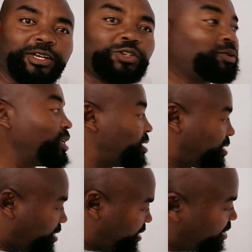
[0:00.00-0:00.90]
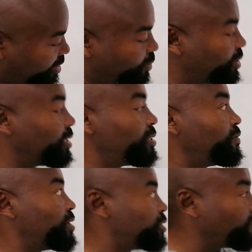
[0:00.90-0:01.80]
So let's see whether this
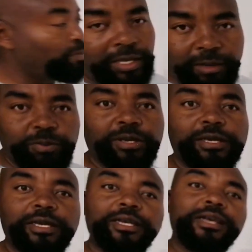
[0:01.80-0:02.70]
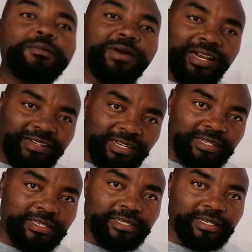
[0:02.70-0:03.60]
venture of beekeeping makes
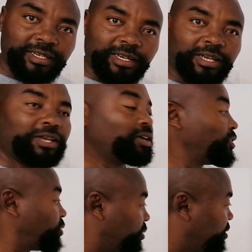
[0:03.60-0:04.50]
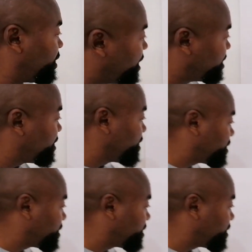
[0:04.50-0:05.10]
sense. So let's